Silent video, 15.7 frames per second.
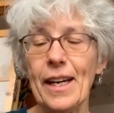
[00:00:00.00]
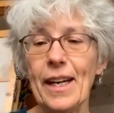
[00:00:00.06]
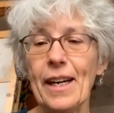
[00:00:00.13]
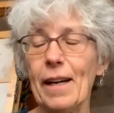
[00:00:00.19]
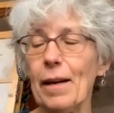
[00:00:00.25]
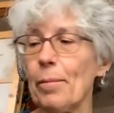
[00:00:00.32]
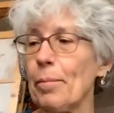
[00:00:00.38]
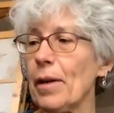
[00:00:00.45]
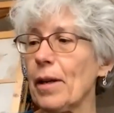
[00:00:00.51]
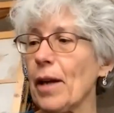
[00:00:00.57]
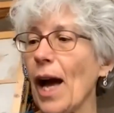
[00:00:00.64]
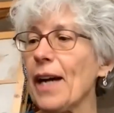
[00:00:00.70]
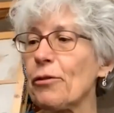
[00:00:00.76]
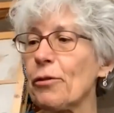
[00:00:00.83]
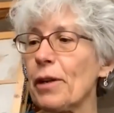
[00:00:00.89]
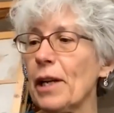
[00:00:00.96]

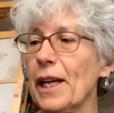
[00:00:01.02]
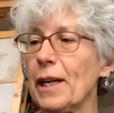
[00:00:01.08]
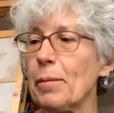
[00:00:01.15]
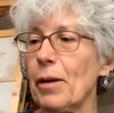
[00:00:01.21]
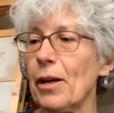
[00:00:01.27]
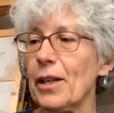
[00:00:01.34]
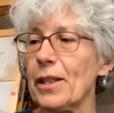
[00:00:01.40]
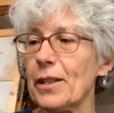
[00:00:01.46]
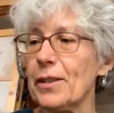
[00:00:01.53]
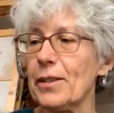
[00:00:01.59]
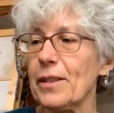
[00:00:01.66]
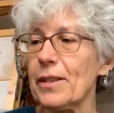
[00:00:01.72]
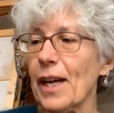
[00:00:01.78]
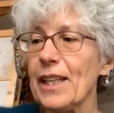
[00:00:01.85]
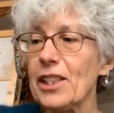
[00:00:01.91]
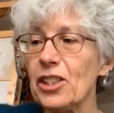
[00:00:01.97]
Acrylic markers.
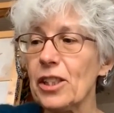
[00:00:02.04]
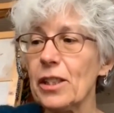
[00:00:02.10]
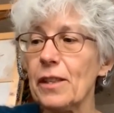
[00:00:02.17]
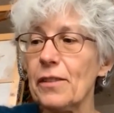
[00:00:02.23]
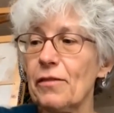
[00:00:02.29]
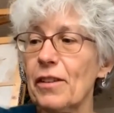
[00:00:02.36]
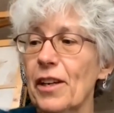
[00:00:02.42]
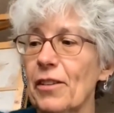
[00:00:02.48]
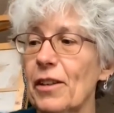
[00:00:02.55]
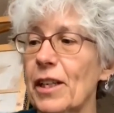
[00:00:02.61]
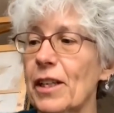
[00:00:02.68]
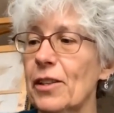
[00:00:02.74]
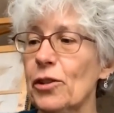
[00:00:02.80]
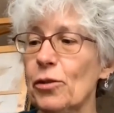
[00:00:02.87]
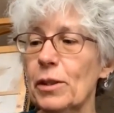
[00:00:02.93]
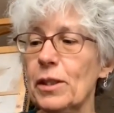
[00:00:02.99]
Actually, they're very
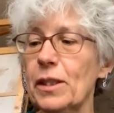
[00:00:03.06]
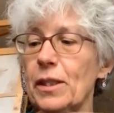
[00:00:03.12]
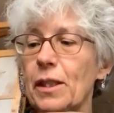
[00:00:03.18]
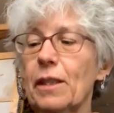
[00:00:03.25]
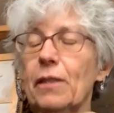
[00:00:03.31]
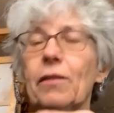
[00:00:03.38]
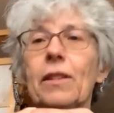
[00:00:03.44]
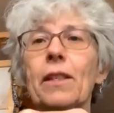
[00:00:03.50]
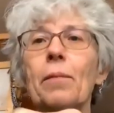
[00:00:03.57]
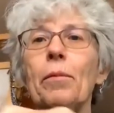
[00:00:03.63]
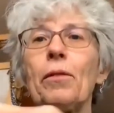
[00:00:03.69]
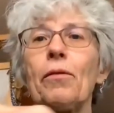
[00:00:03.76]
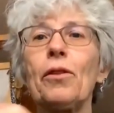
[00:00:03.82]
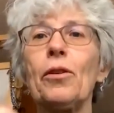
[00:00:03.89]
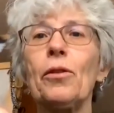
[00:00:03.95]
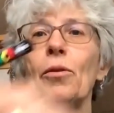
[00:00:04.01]
interesting if some
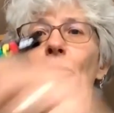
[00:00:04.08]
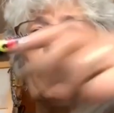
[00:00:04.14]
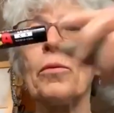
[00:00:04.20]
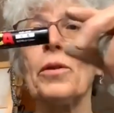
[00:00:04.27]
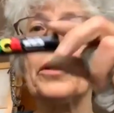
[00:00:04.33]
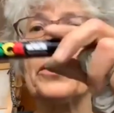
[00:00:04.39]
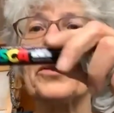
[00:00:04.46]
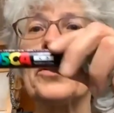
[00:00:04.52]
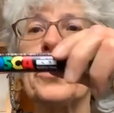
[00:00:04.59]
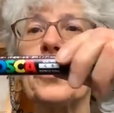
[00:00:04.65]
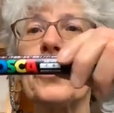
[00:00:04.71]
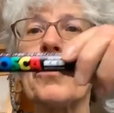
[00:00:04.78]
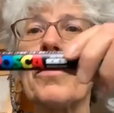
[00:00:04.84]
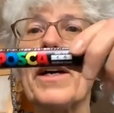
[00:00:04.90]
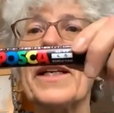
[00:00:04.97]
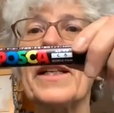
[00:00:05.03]
of you want to
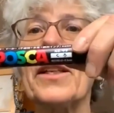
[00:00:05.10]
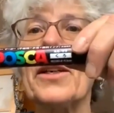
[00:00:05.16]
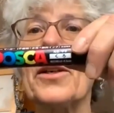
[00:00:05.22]
try